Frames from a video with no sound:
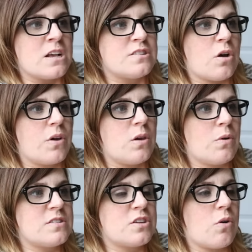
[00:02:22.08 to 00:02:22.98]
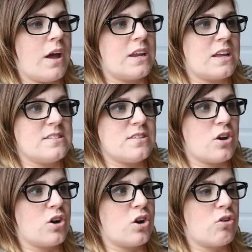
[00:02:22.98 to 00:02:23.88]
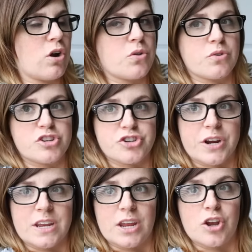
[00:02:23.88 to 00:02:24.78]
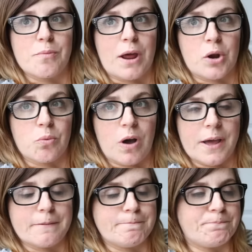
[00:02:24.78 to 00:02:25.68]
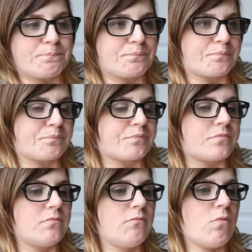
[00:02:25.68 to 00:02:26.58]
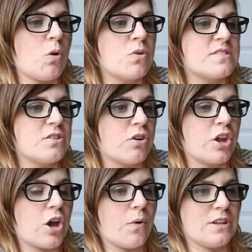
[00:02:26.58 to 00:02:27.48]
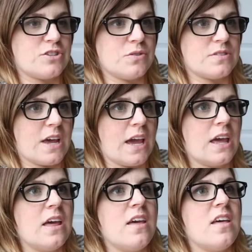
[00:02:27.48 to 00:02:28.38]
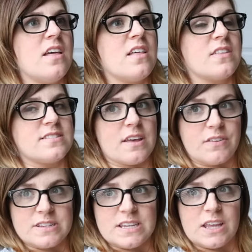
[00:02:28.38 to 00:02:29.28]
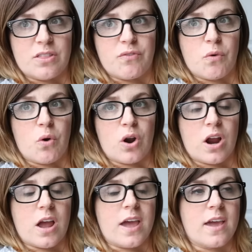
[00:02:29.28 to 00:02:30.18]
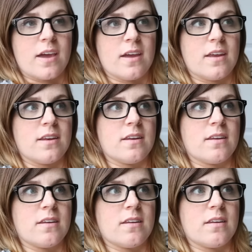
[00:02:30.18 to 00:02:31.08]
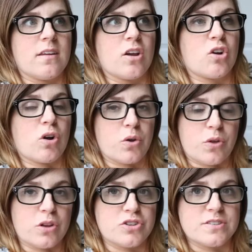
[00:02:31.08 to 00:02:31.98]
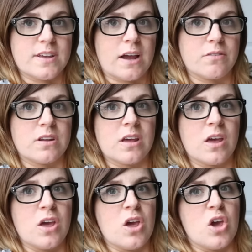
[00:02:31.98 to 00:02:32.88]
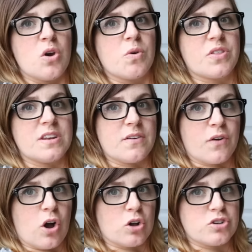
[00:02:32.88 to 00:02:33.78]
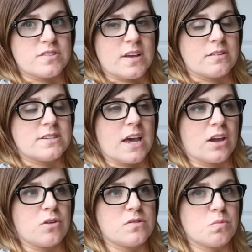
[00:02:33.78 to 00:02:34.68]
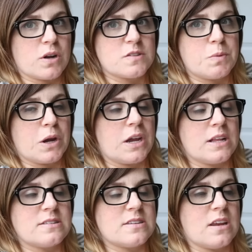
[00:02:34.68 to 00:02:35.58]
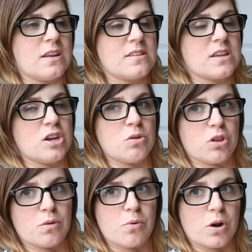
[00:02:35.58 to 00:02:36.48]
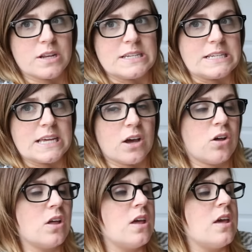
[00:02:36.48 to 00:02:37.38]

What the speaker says: So he wants to go ahead and consider her growth restricted no matter what. We're still going to go in Tuesday the 17th for an growth ultrasound with a different ultrasound tech who's more experienced and is going to do a little more in detail,